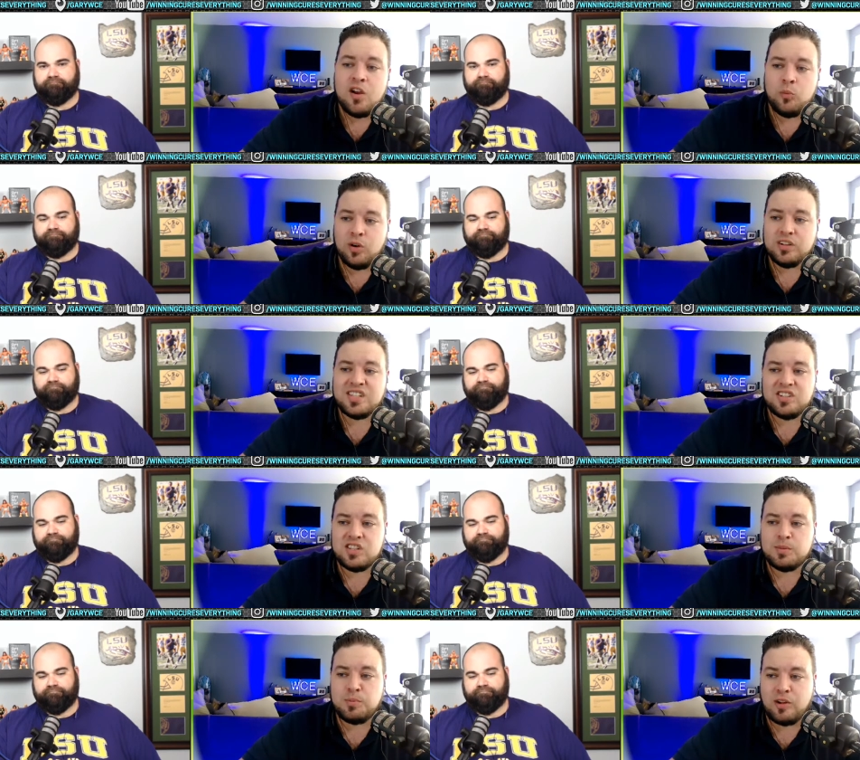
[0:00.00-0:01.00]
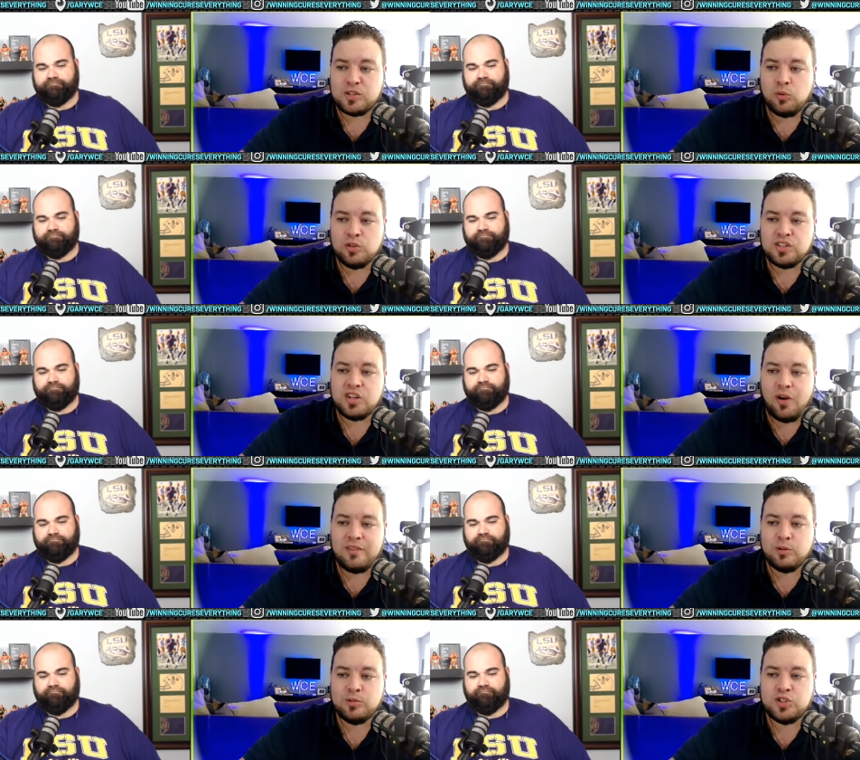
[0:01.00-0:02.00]
Speaker 1: Will said some small schools still have
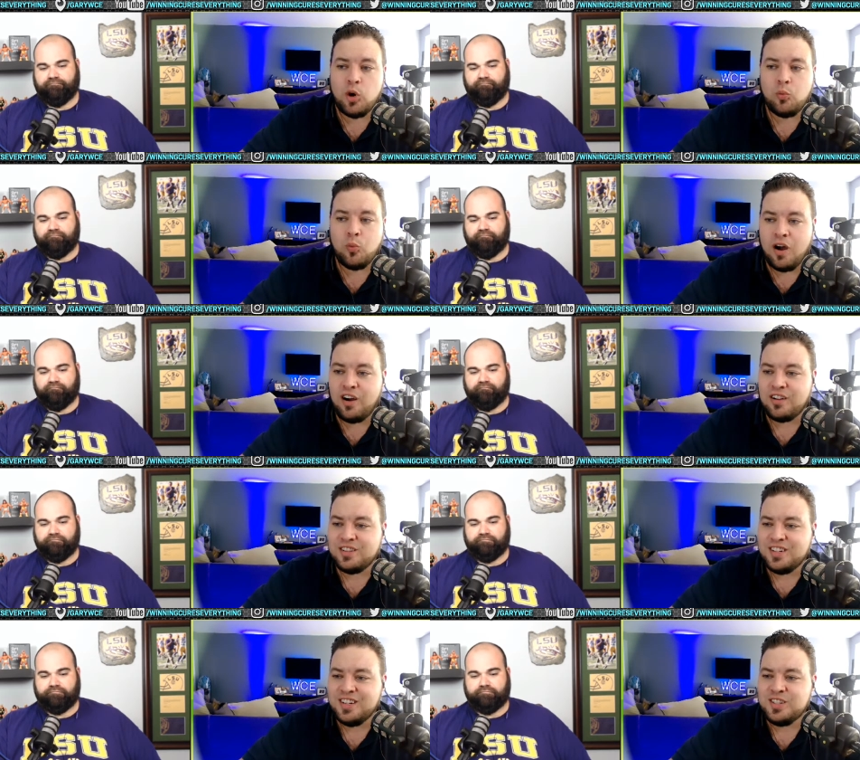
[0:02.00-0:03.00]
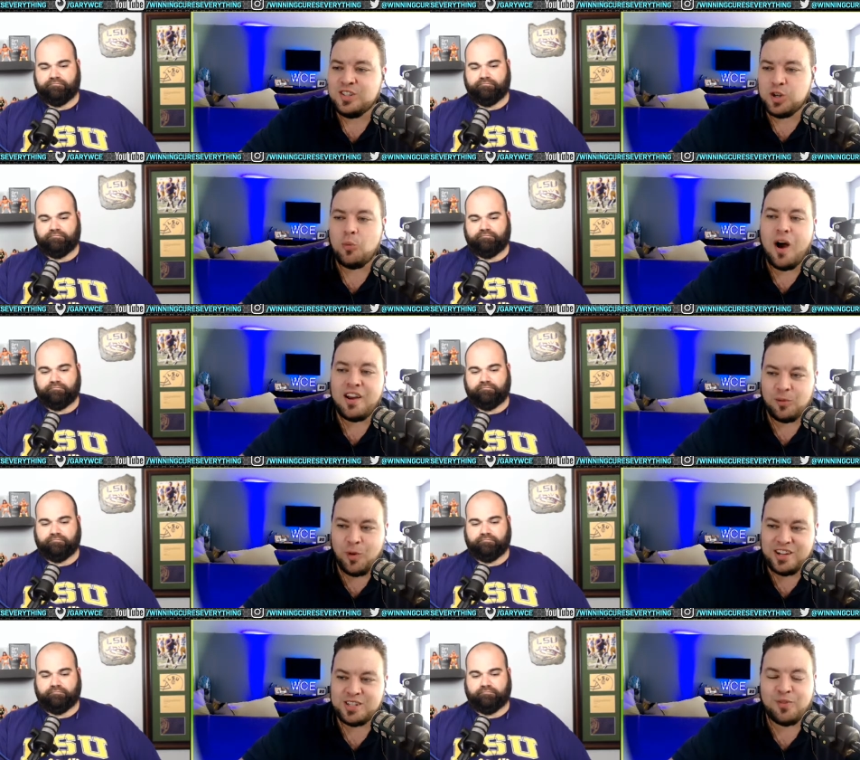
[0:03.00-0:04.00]
those Joe uh, Joe Wider
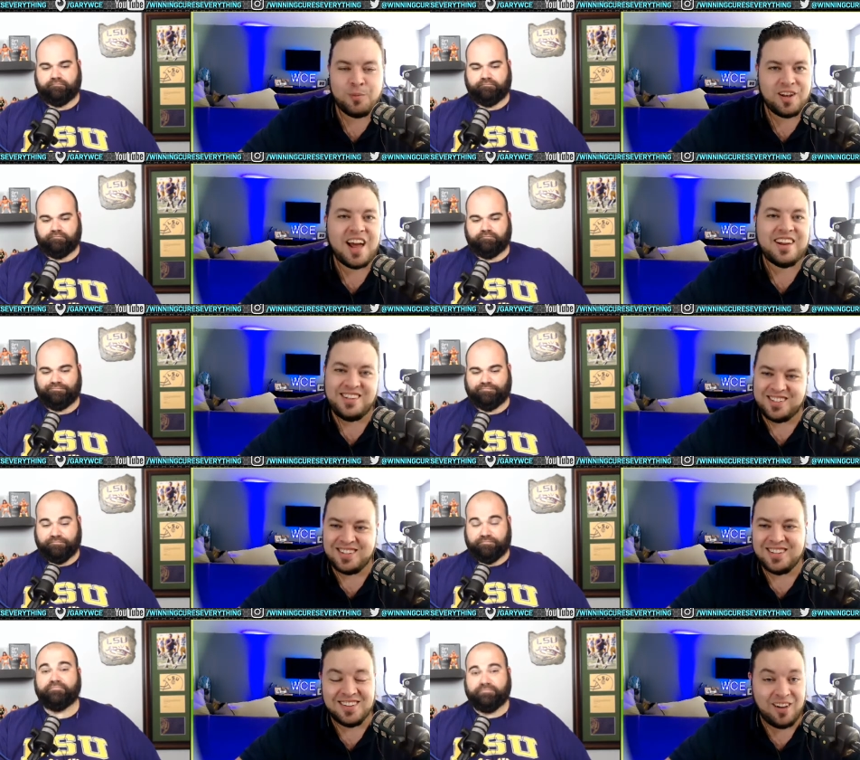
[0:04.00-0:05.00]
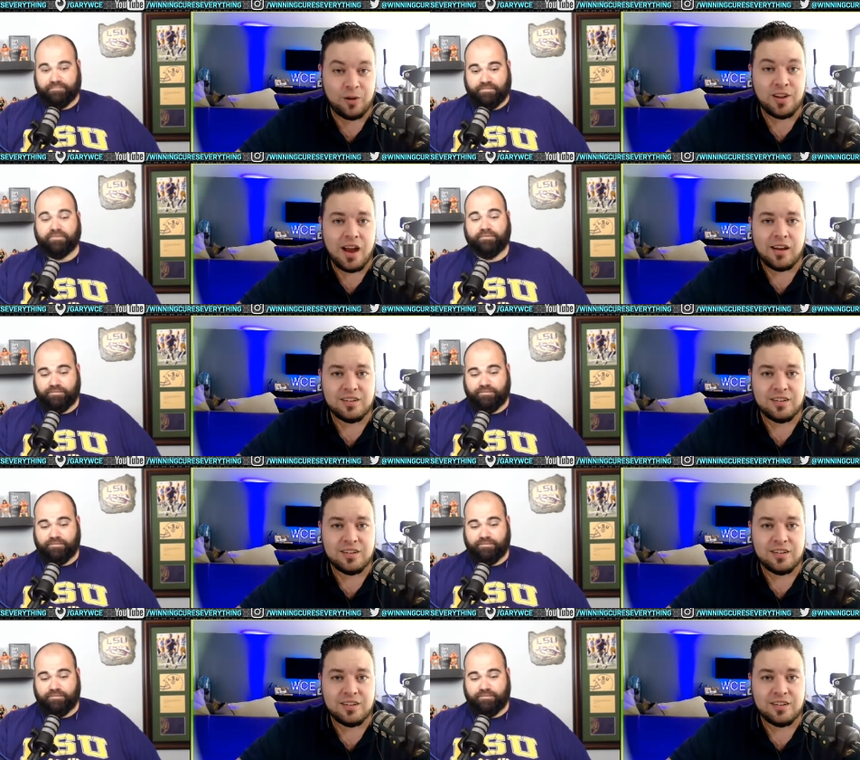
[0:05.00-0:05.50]
weights from the nineties. Oh, yeah.